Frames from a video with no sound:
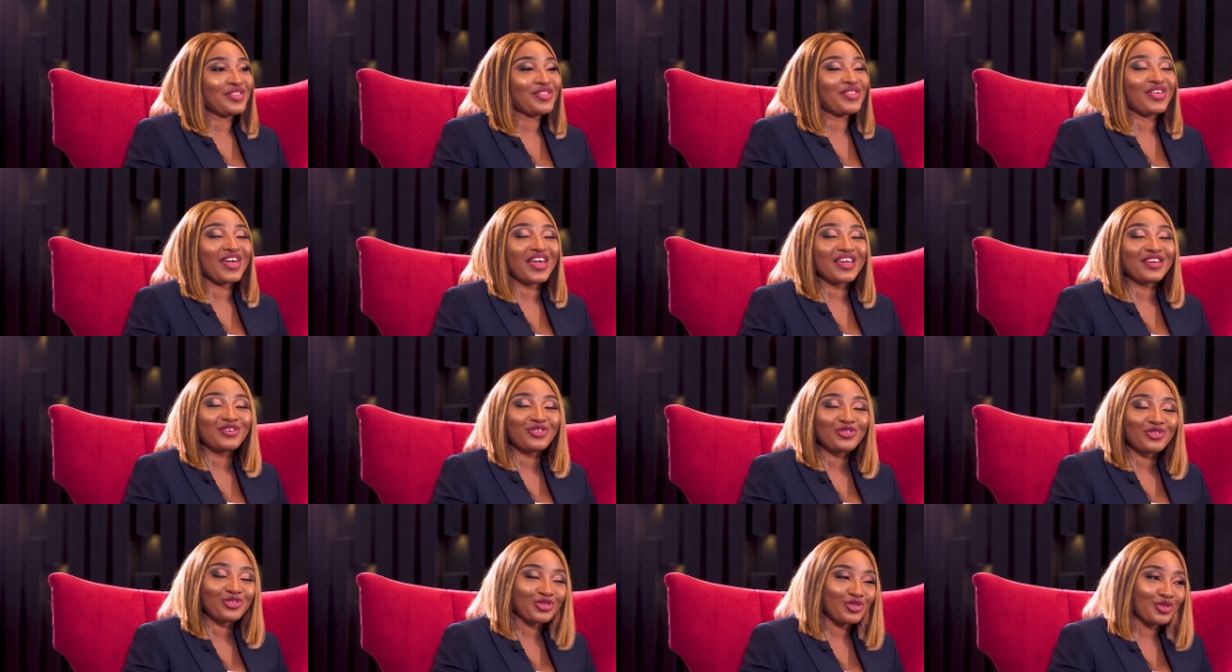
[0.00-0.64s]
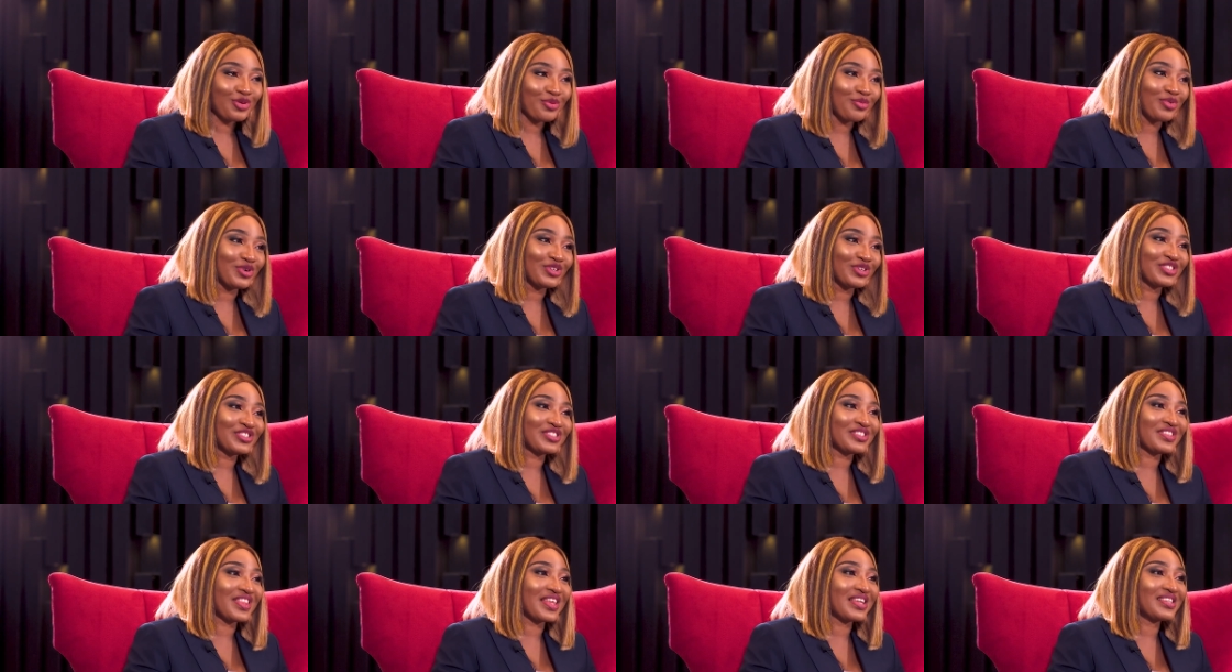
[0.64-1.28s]
Thank you so
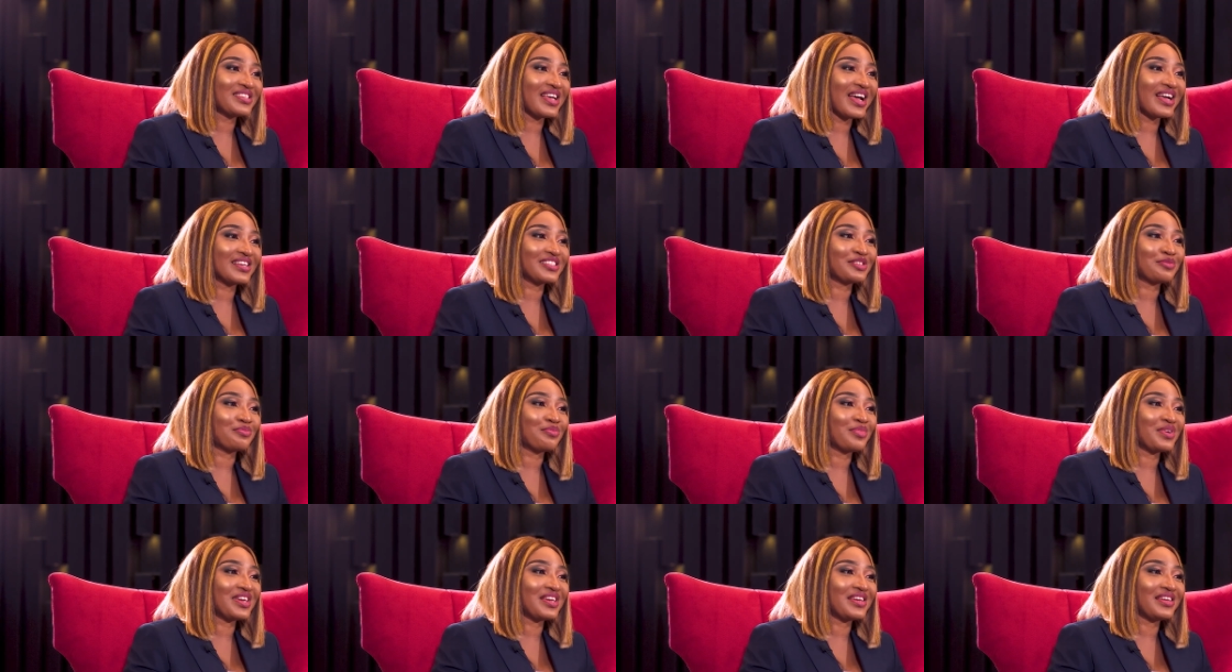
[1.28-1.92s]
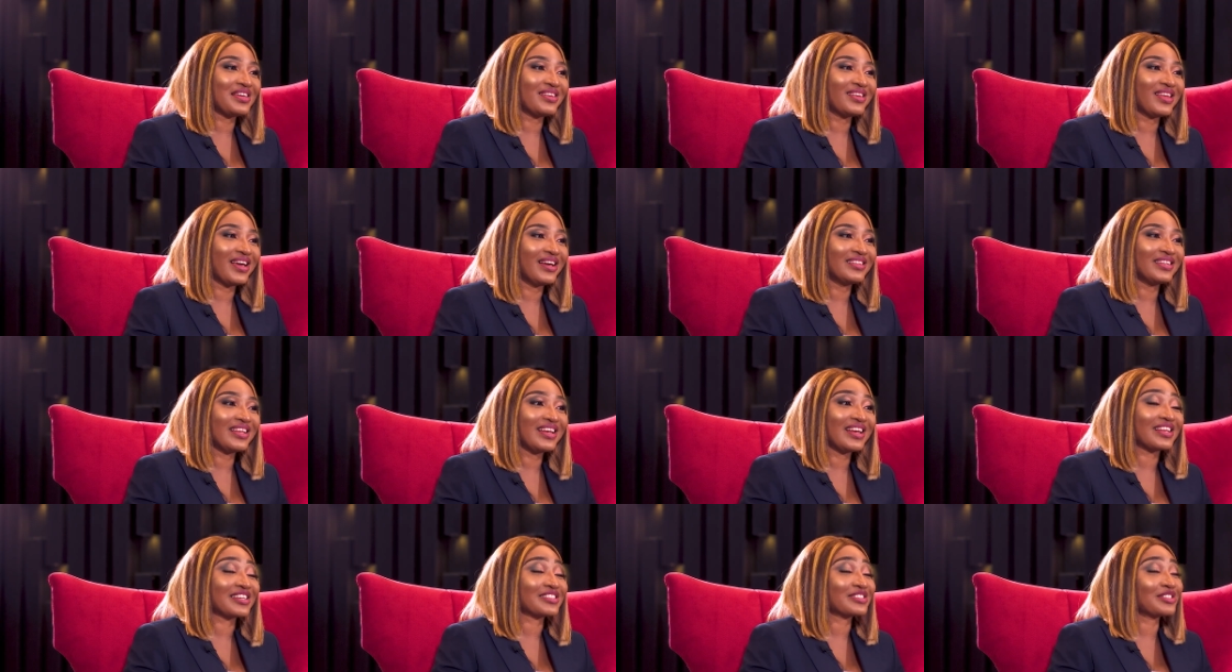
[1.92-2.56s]
much. This has been an
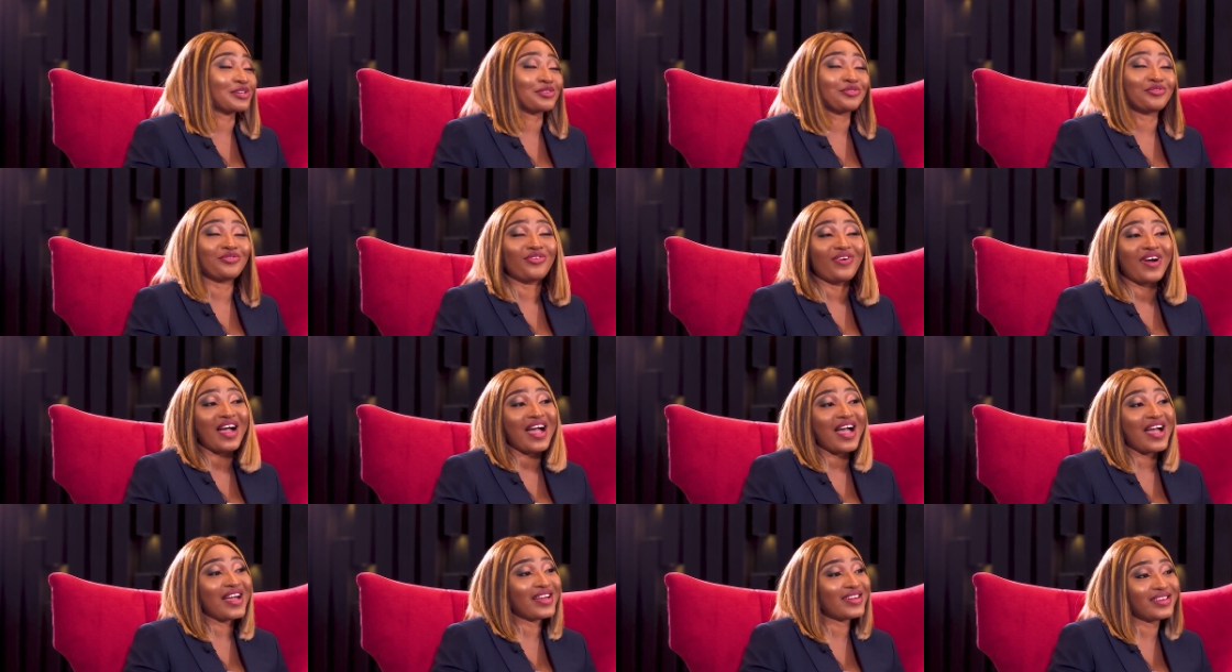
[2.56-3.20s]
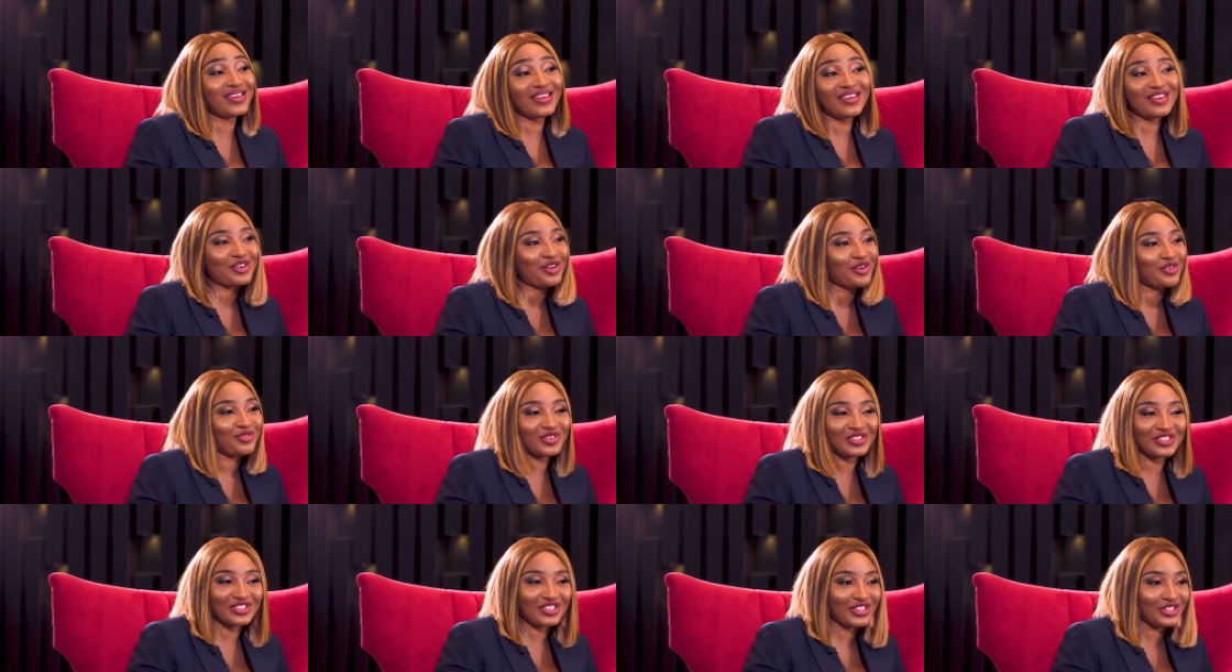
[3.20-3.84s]
electrifying
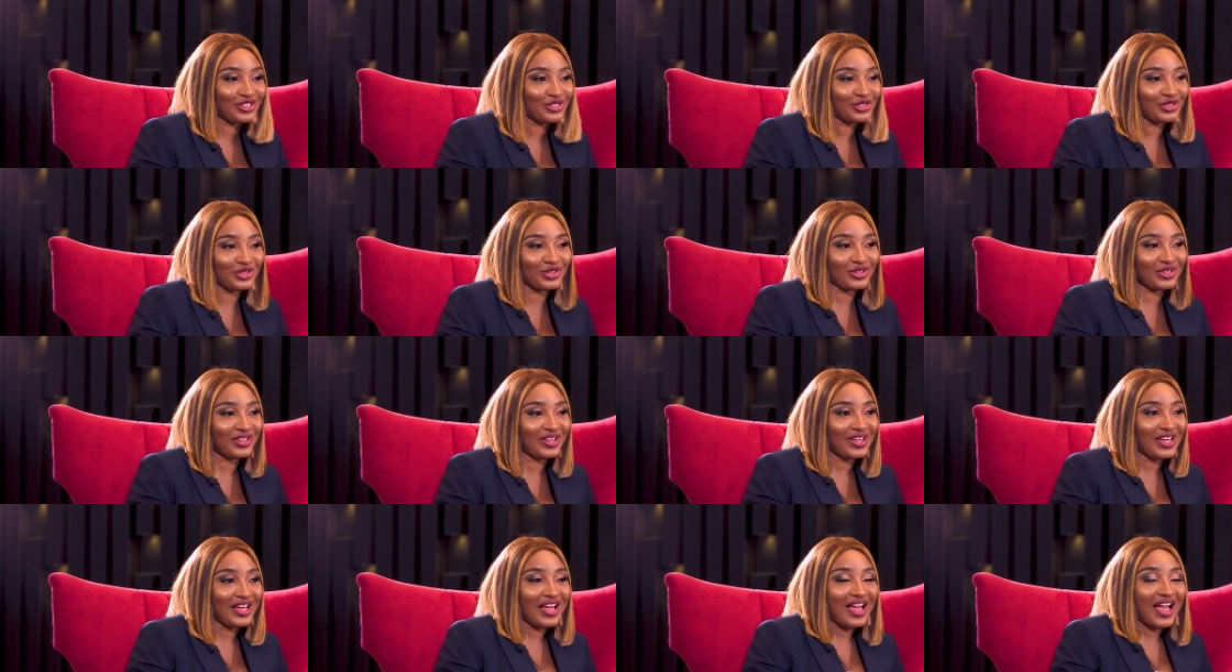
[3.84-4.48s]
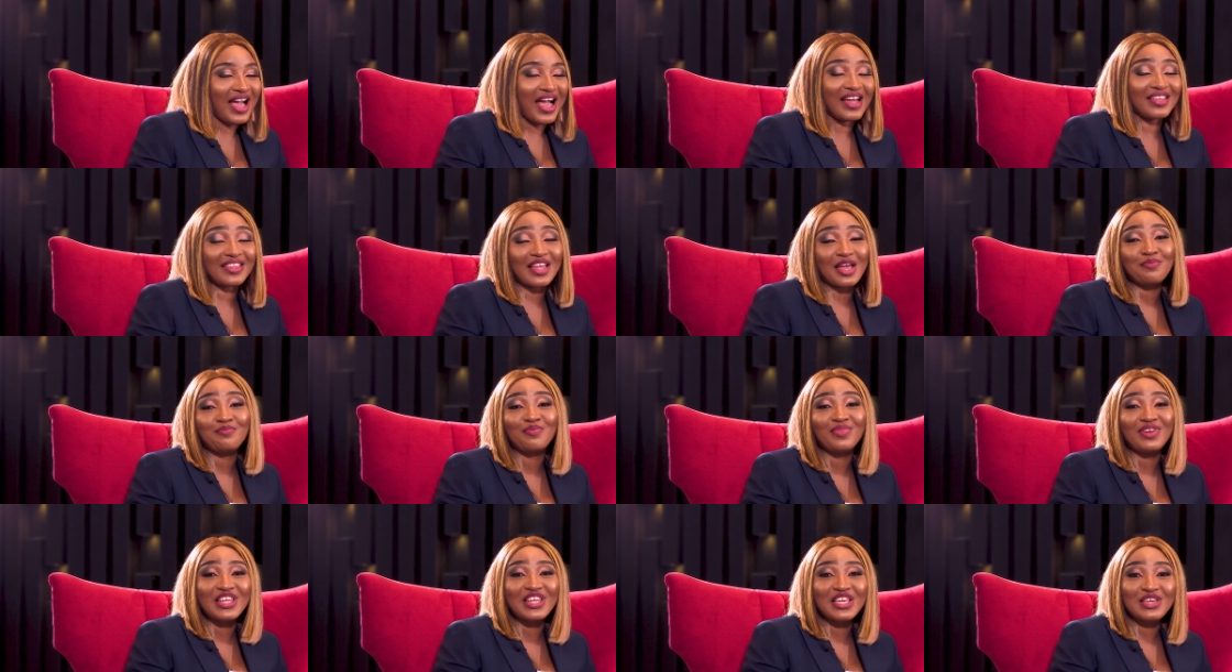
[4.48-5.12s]
conversation, and I
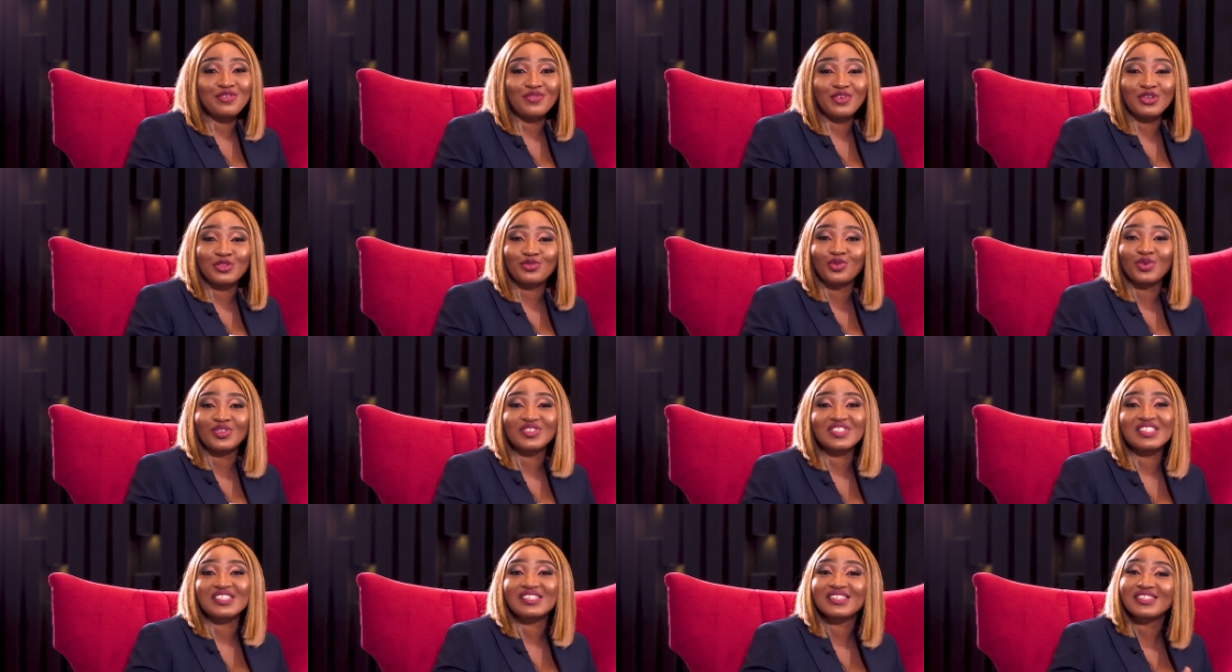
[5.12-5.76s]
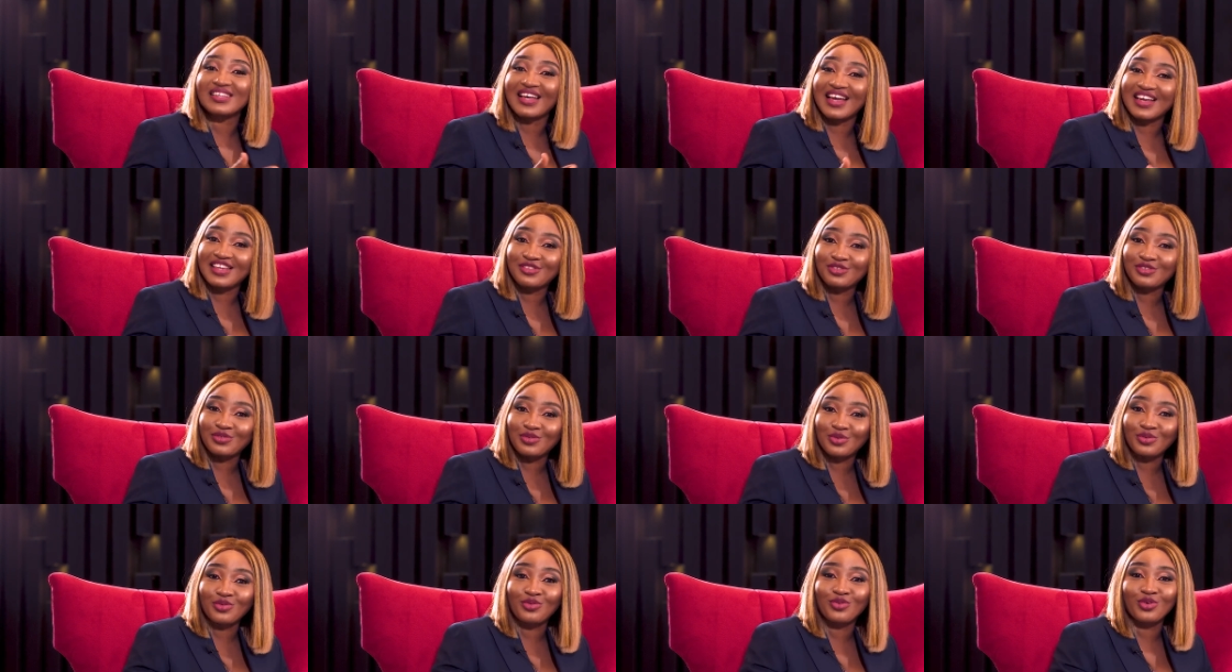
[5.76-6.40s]
believe it was
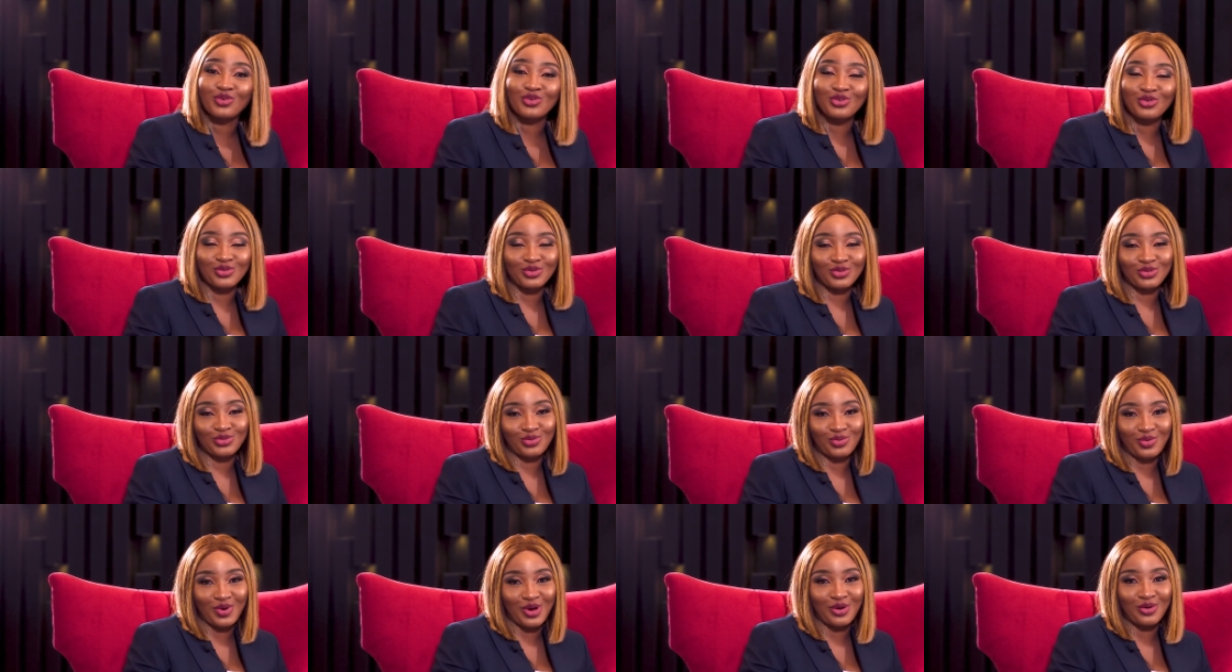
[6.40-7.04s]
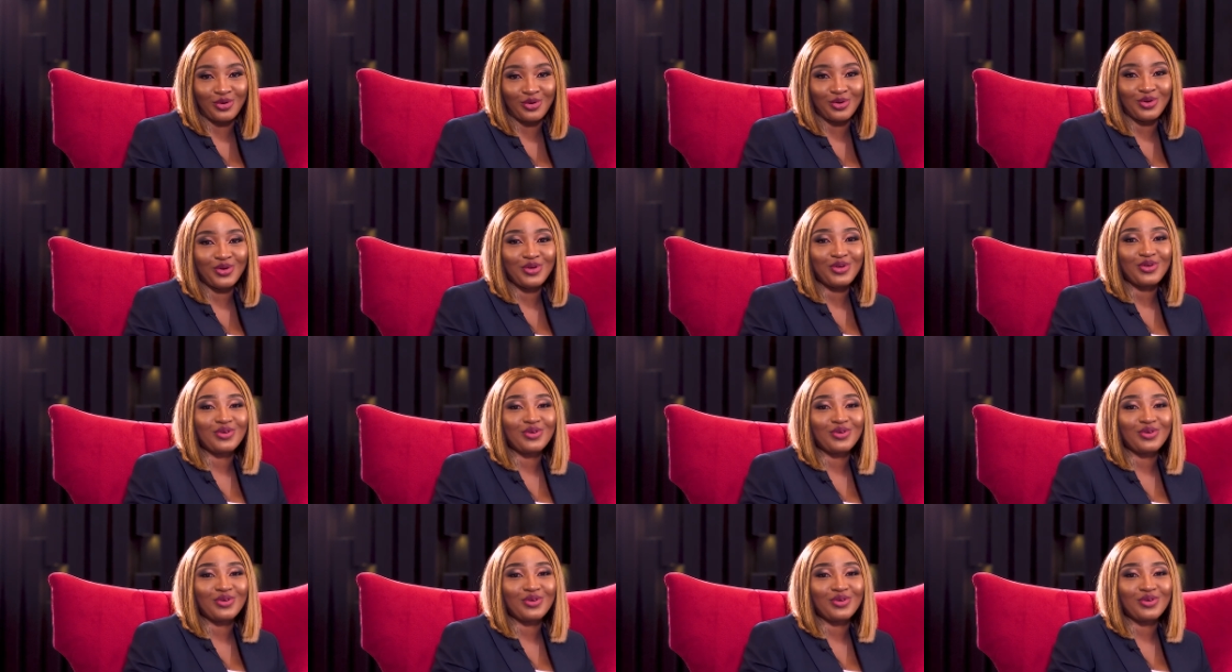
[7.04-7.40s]
insightful for you as well.